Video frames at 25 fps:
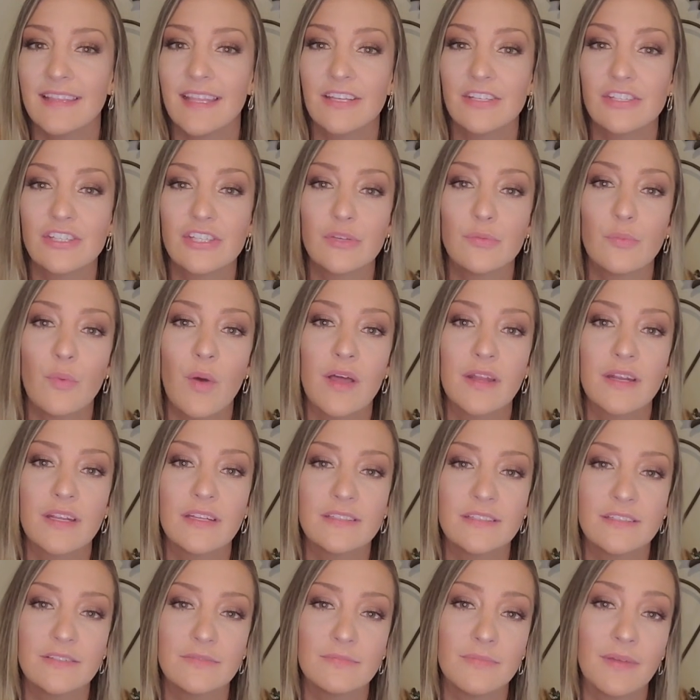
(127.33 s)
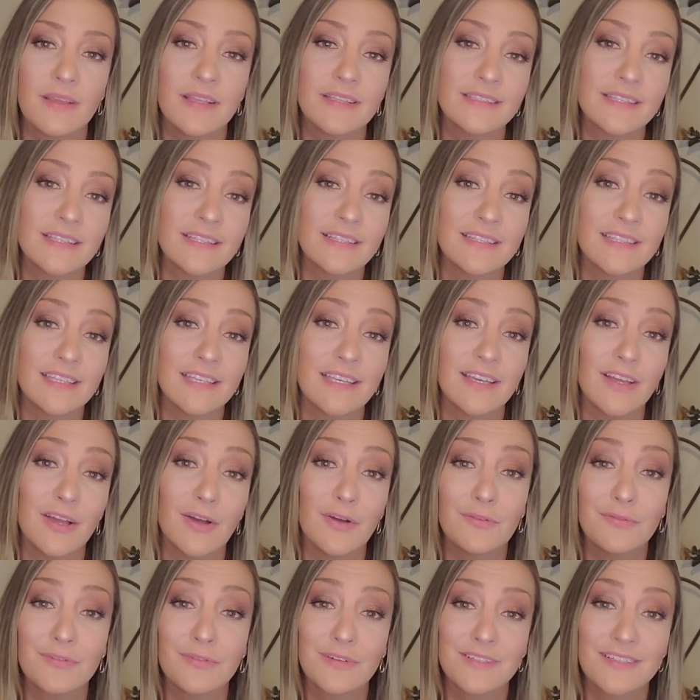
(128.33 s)
that she wanted to basically
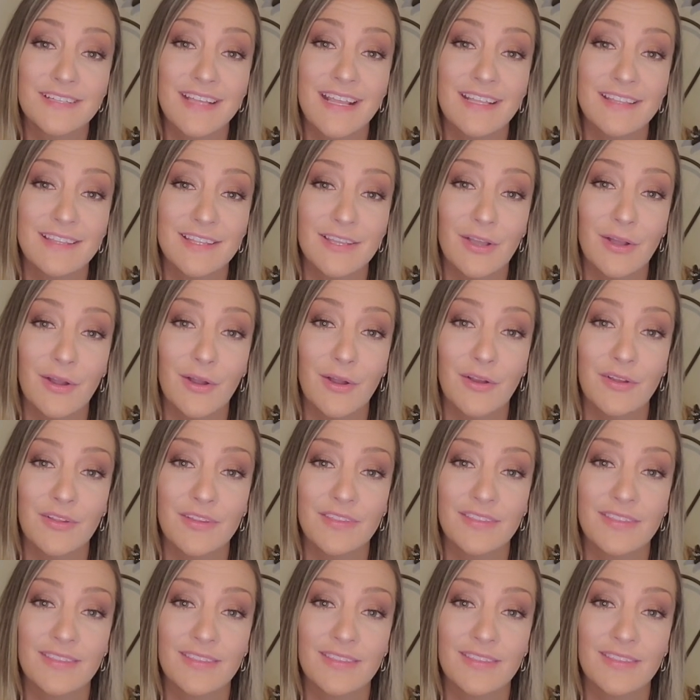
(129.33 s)
overtake the earth,